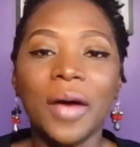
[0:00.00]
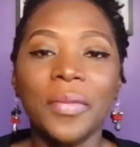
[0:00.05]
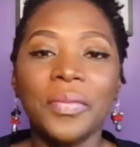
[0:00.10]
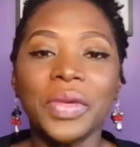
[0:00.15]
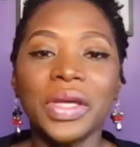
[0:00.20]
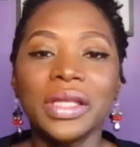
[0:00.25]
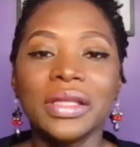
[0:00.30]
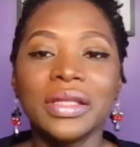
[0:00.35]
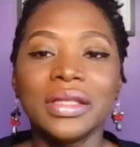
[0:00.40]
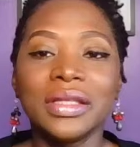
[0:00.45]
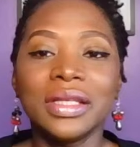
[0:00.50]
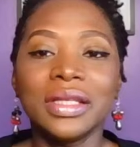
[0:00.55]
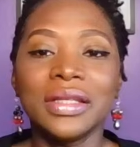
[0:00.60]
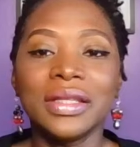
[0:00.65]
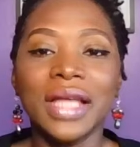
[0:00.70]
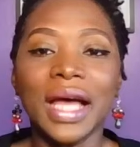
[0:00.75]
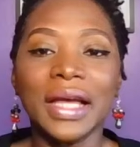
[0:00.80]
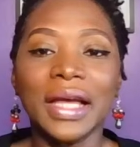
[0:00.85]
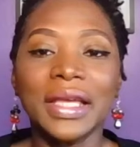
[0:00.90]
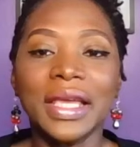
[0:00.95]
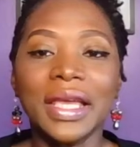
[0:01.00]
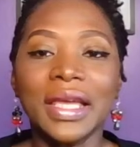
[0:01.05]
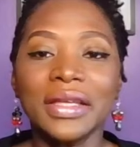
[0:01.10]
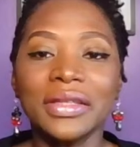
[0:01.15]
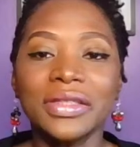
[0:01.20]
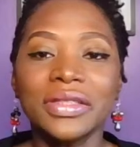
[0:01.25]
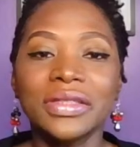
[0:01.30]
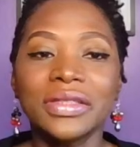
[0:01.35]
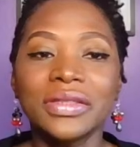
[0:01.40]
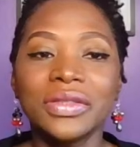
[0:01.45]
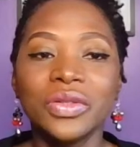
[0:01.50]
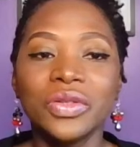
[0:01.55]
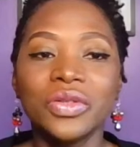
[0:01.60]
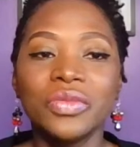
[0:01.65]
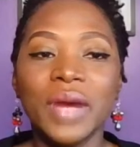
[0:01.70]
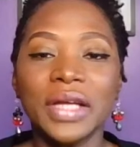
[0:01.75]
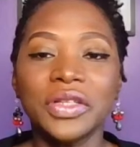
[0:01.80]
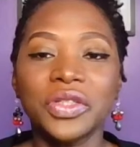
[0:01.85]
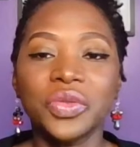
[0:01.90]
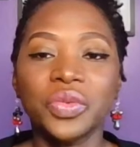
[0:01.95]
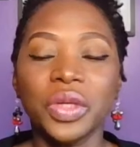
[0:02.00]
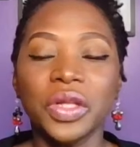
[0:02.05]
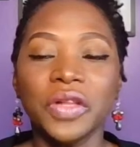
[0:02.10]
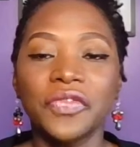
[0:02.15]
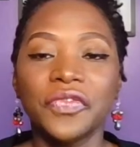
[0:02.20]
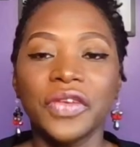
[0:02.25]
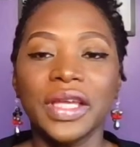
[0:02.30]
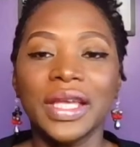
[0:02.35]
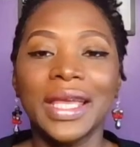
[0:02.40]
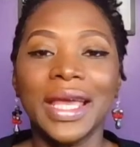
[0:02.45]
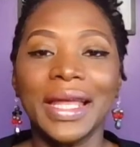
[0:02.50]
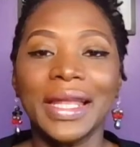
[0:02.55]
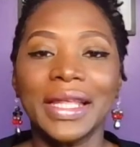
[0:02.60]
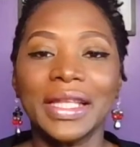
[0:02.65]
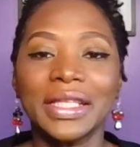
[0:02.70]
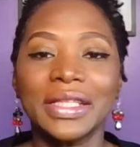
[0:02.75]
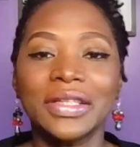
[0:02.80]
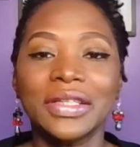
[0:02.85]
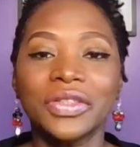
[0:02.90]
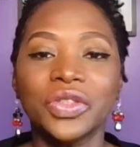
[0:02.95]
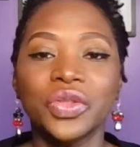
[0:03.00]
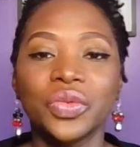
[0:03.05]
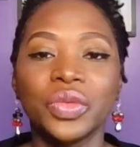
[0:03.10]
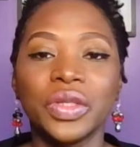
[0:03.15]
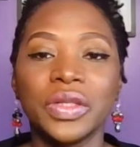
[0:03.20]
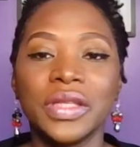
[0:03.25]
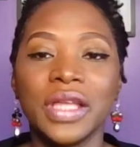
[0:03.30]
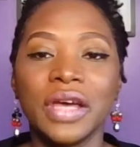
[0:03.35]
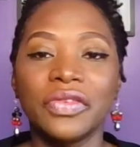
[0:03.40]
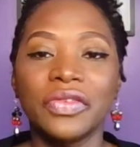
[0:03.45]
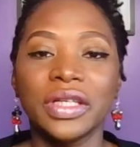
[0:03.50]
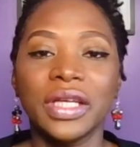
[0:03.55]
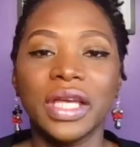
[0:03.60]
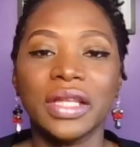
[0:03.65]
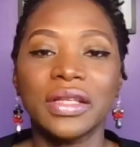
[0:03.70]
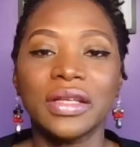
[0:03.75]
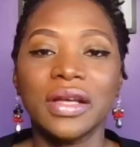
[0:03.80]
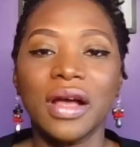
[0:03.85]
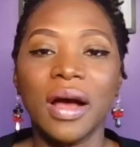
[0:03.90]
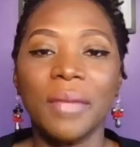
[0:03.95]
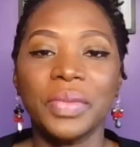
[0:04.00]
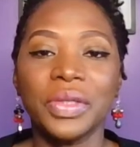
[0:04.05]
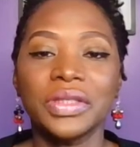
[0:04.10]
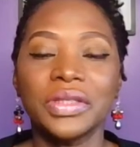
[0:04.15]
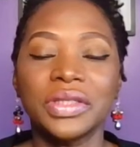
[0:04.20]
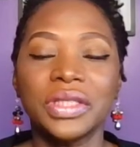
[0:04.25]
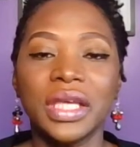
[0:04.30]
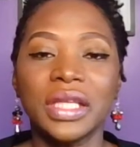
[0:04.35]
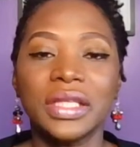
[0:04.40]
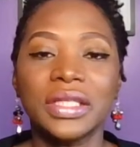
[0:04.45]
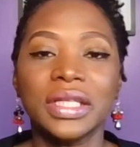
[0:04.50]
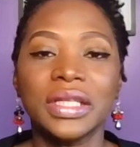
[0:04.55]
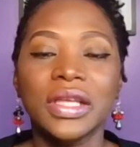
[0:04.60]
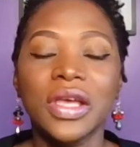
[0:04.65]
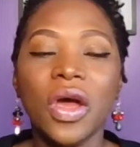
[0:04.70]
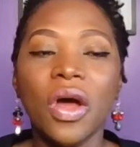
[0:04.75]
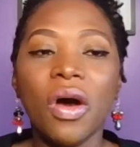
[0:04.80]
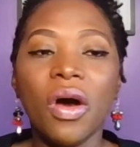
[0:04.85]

In that case, you might as well forget it, because you will never get compensated.